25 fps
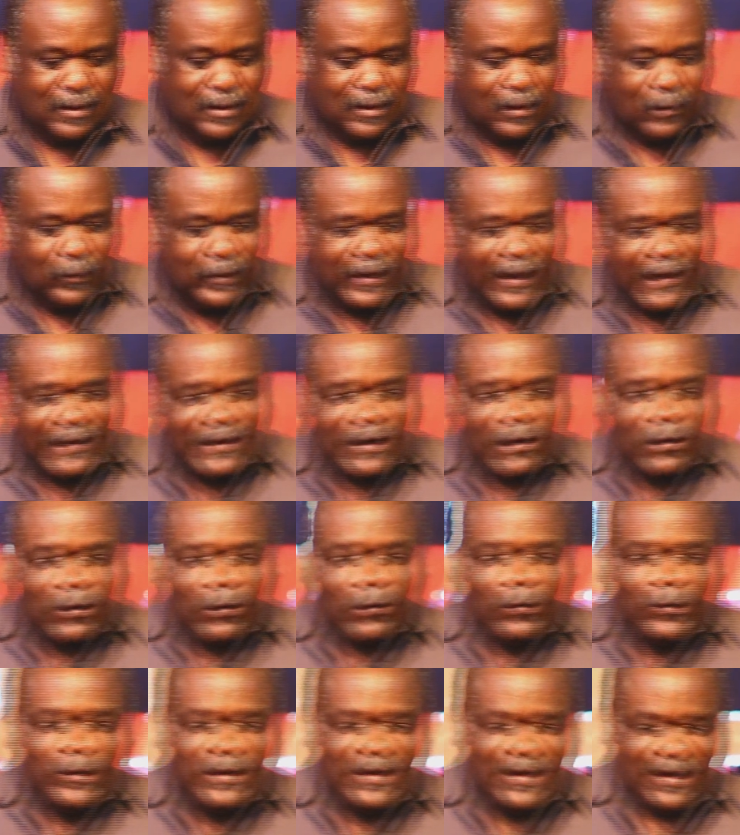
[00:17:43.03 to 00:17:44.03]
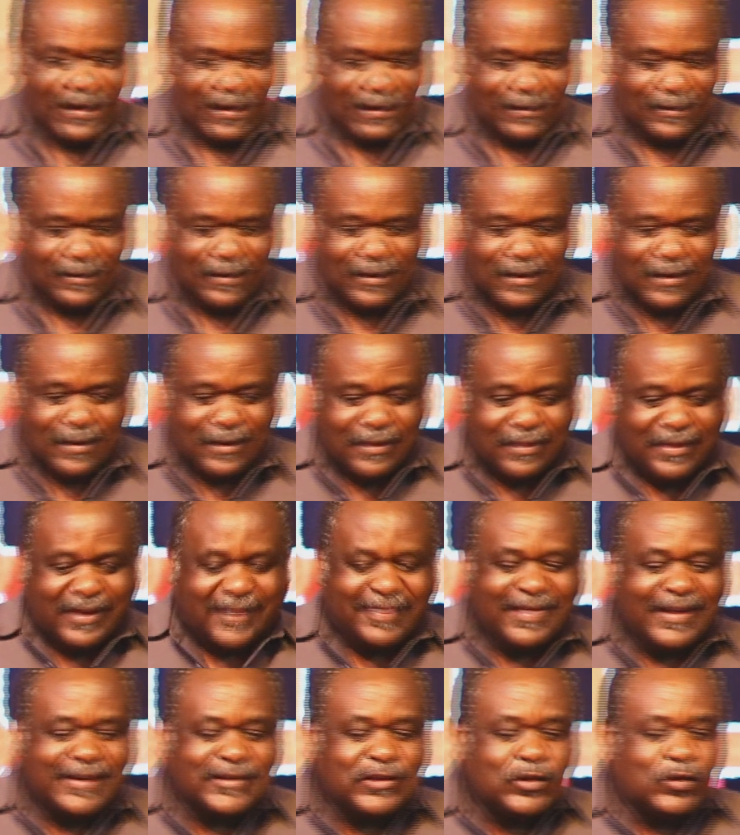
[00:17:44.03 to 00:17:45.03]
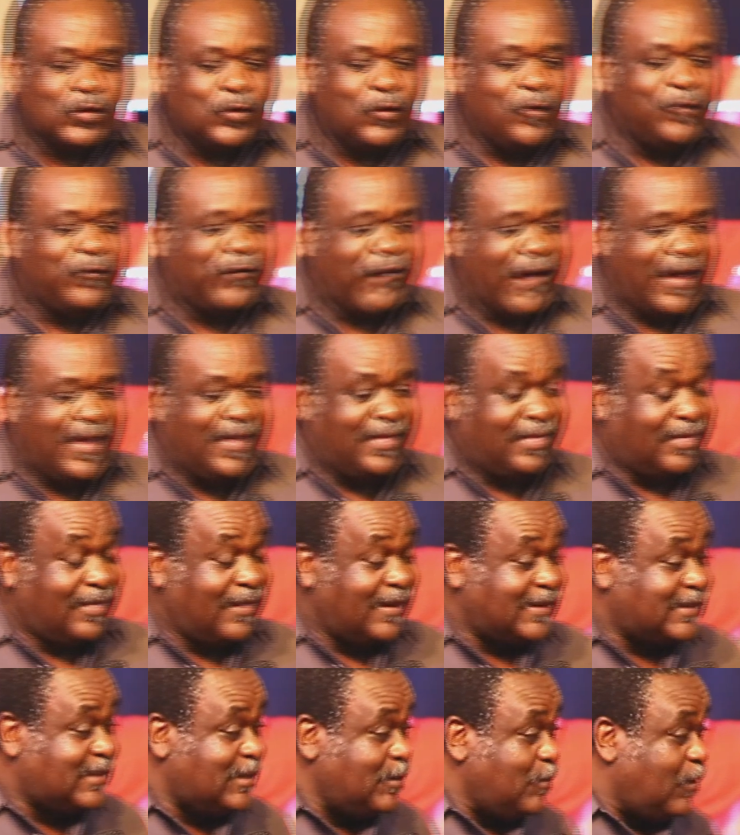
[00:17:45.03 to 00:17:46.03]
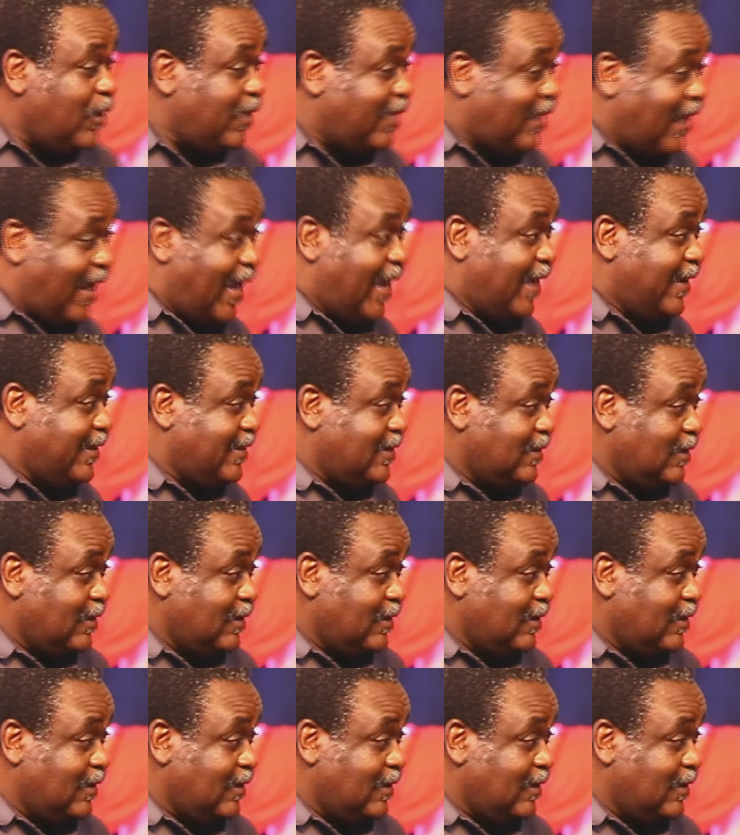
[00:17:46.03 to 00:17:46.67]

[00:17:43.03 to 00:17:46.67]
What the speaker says: We get a clue here that true faith that Timothy had,